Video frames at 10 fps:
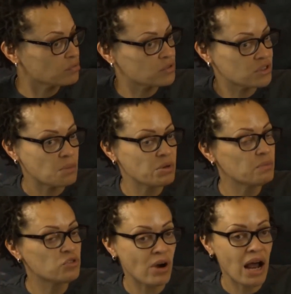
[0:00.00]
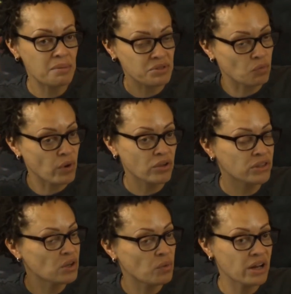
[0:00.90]
some of them tribes are
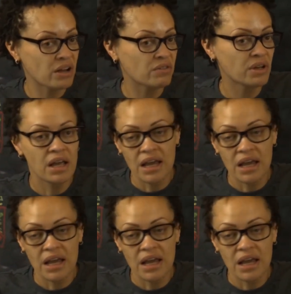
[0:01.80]
wealthy or whatever,